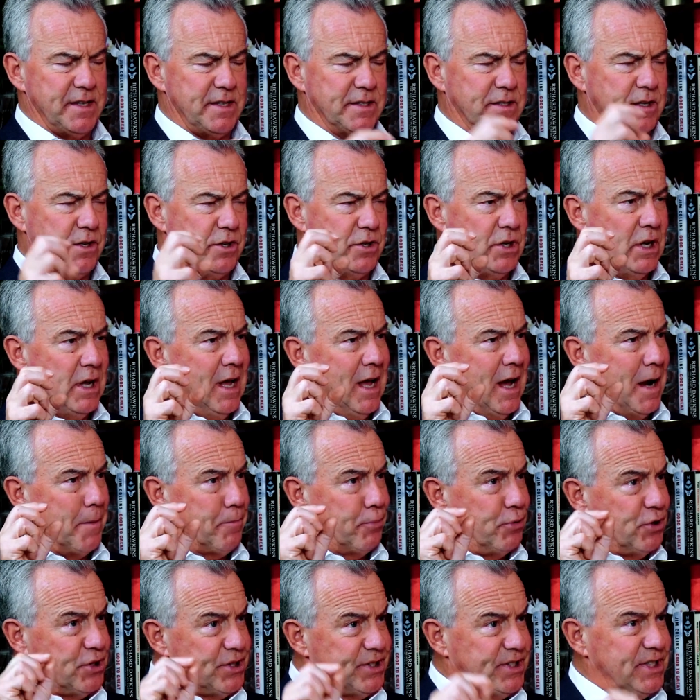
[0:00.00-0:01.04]
It's a
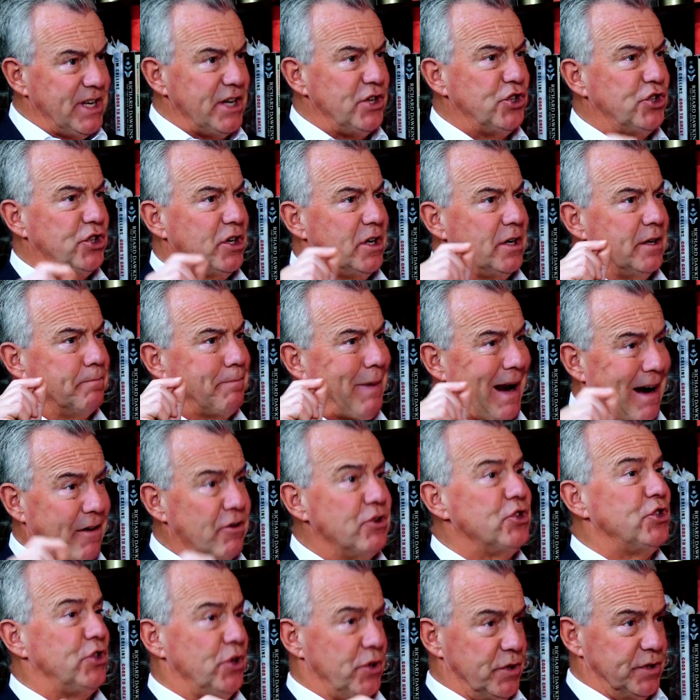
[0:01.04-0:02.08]
precision
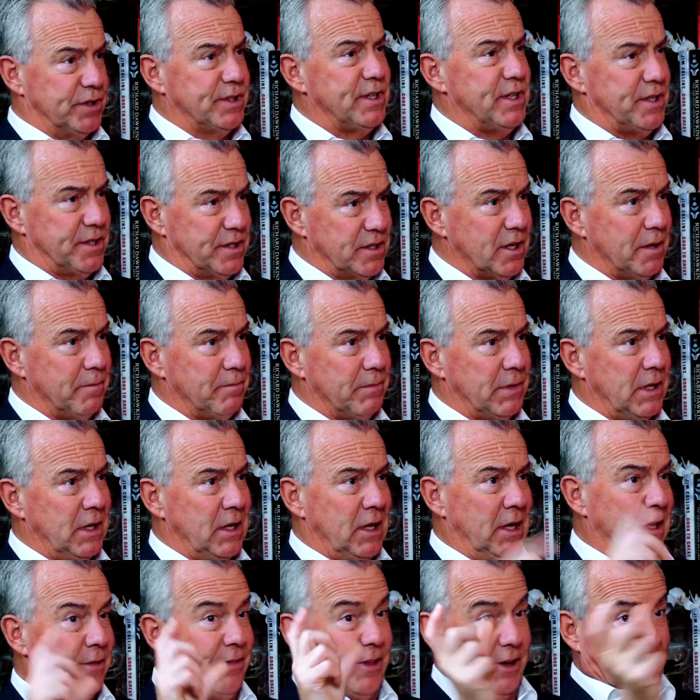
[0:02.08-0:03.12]
parachute system
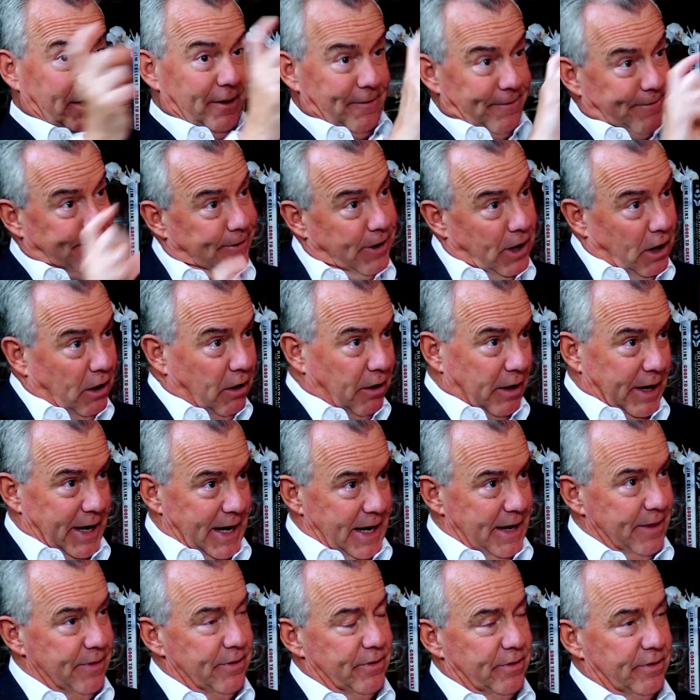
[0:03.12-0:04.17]
that can
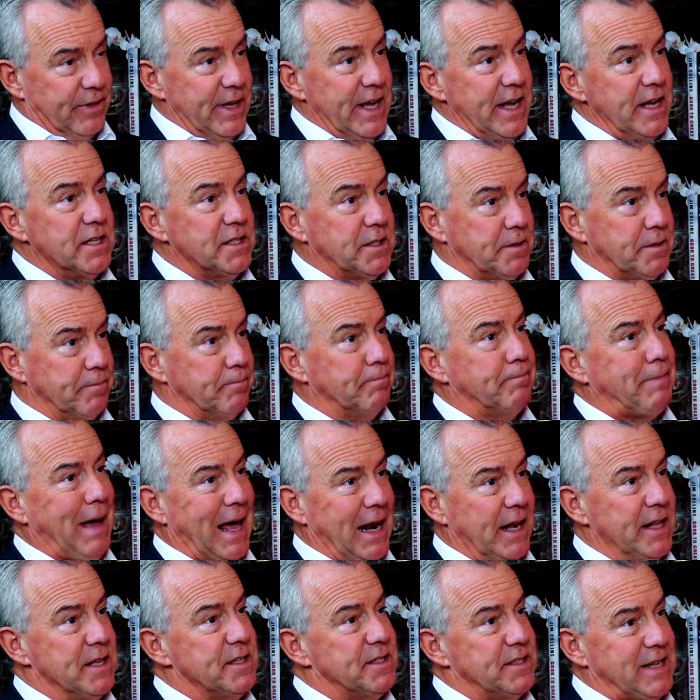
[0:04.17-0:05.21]
fly these
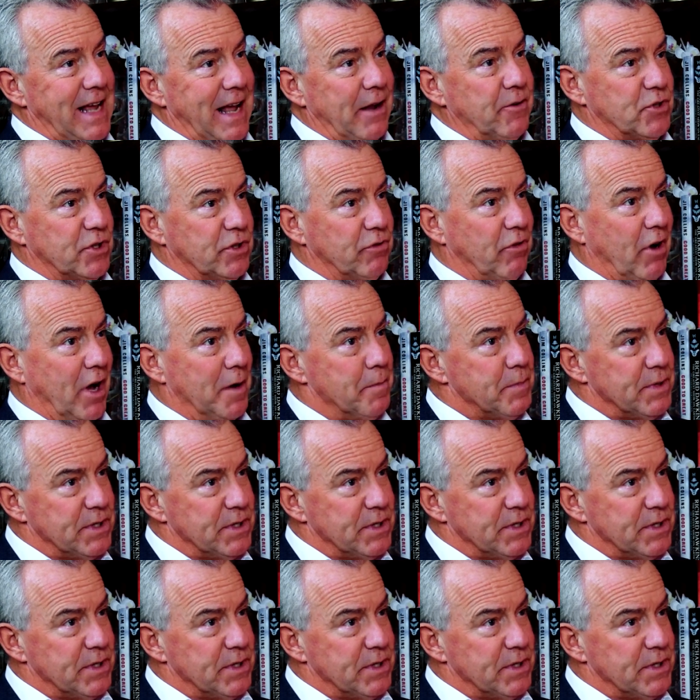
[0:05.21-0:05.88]
pallets down to the right